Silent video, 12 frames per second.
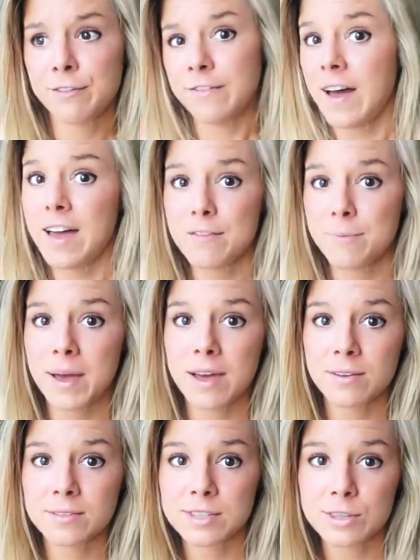five
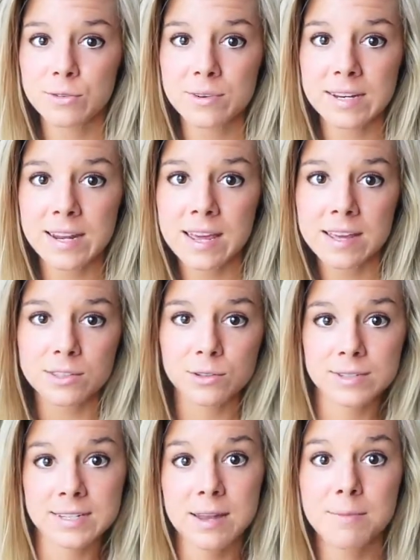pounds in three days
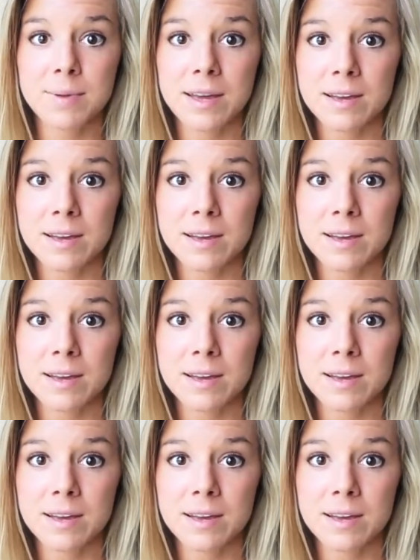or 10